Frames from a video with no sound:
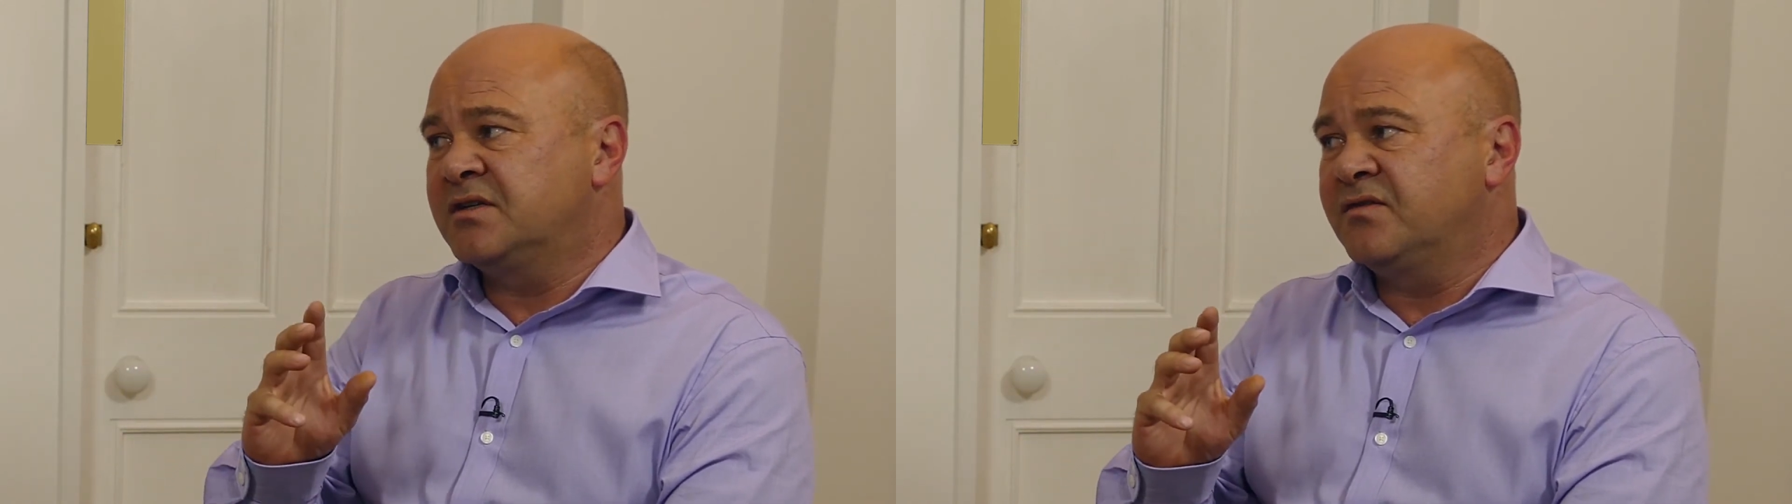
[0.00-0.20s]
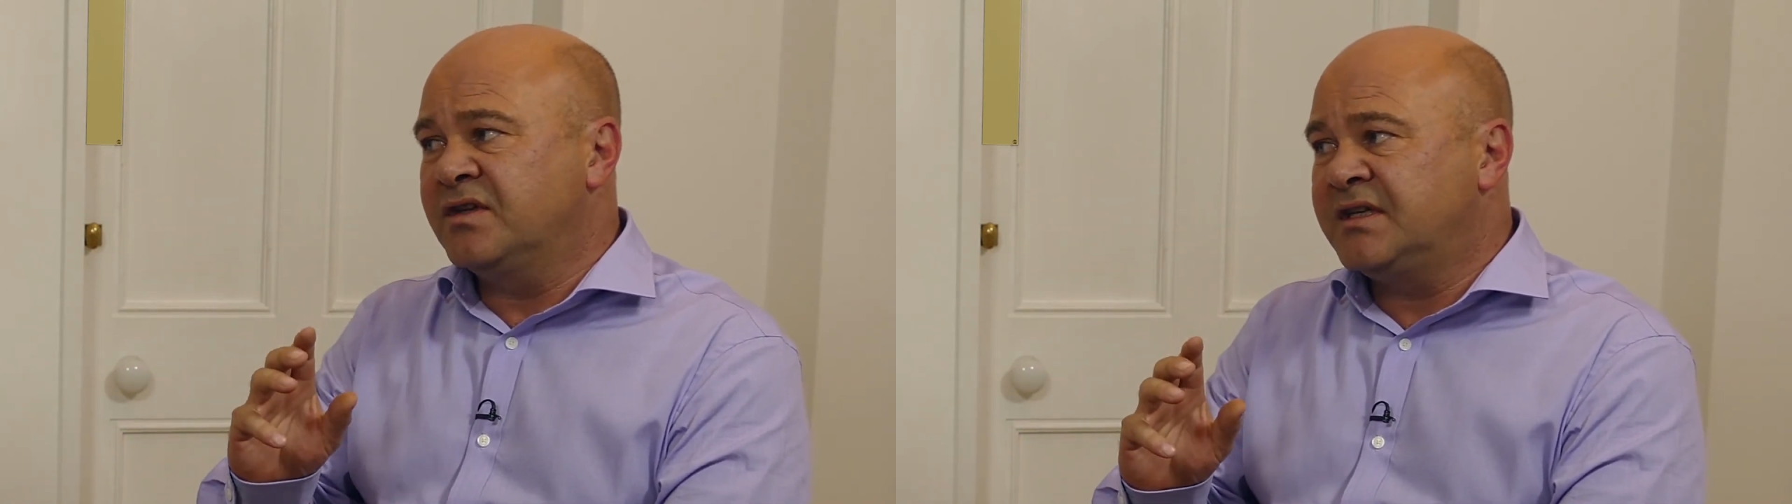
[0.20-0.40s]

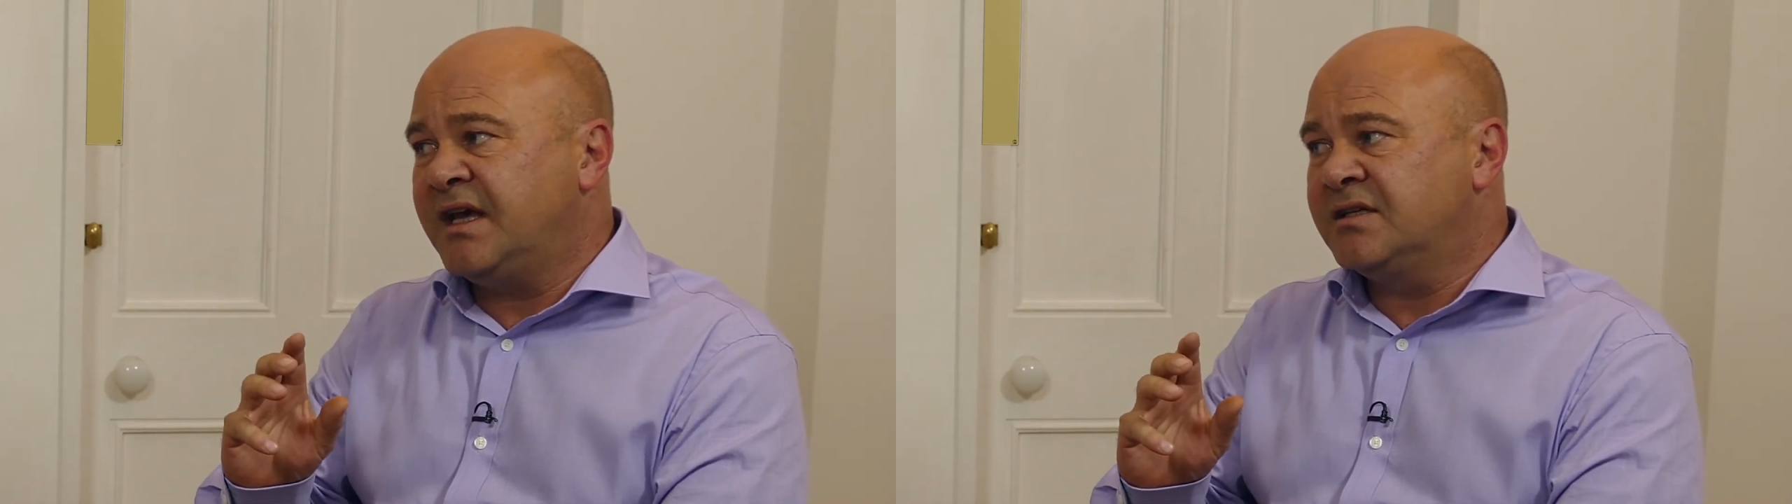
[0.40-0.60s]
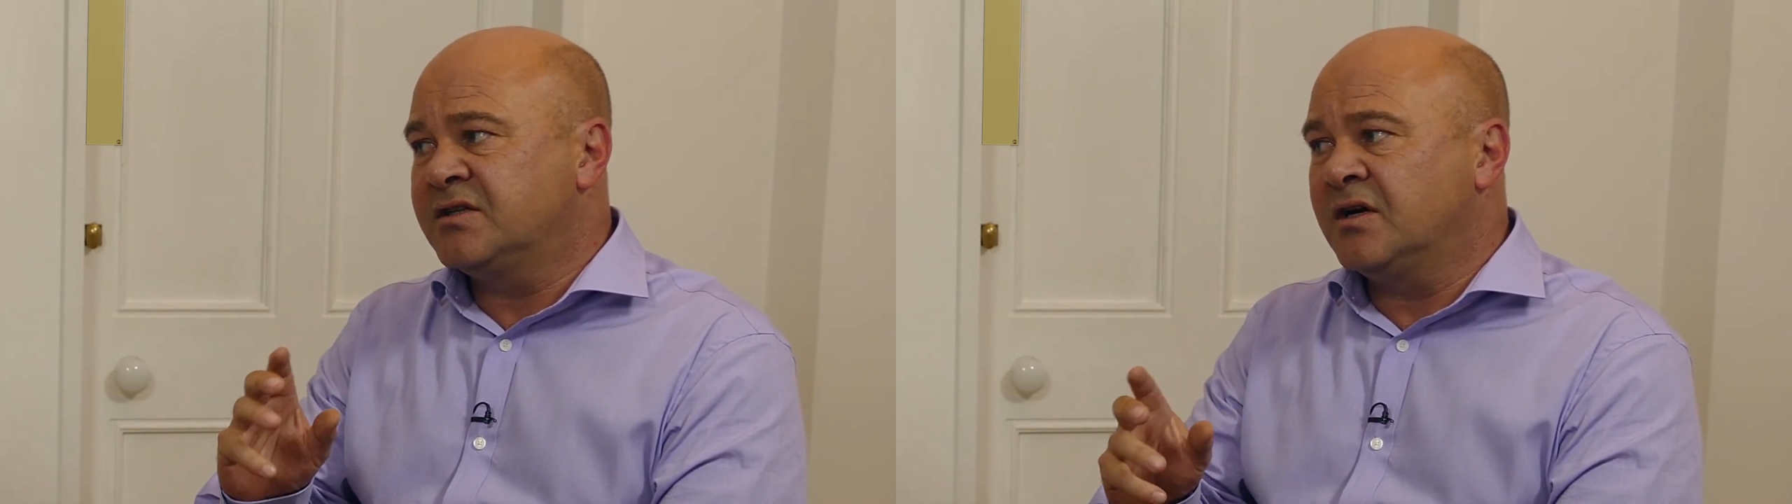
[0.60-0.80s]
of the
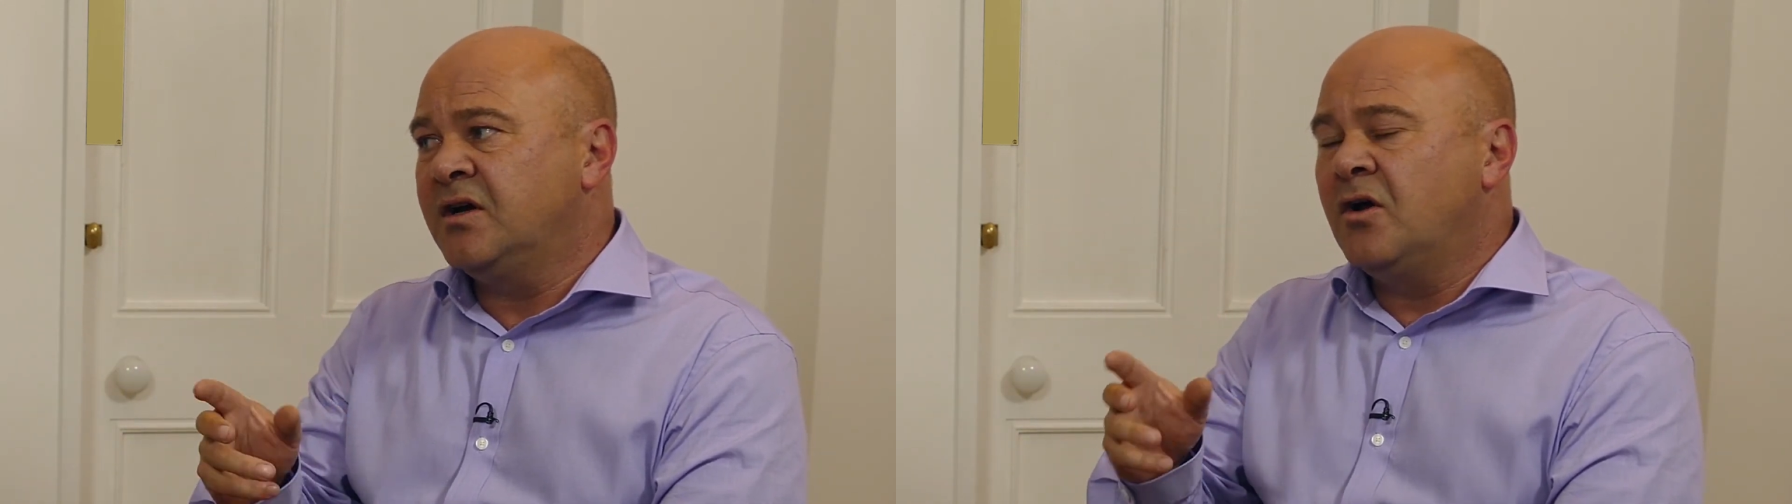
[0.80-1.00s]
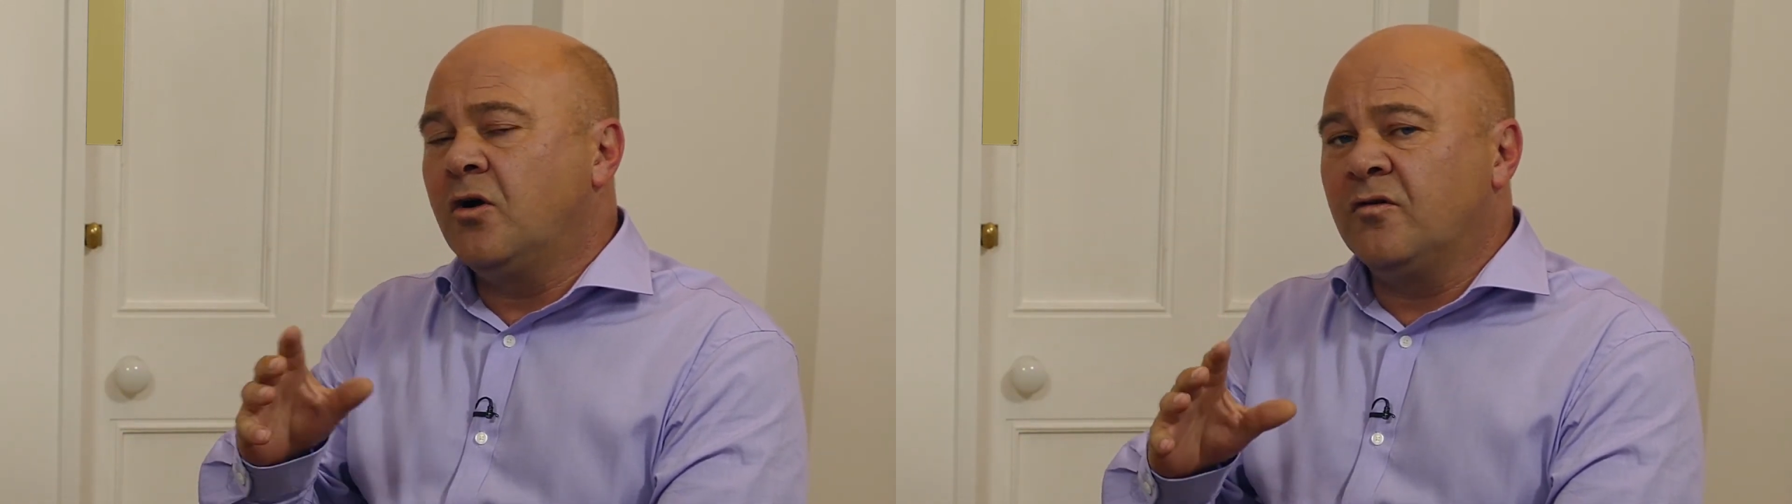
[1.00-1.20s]
data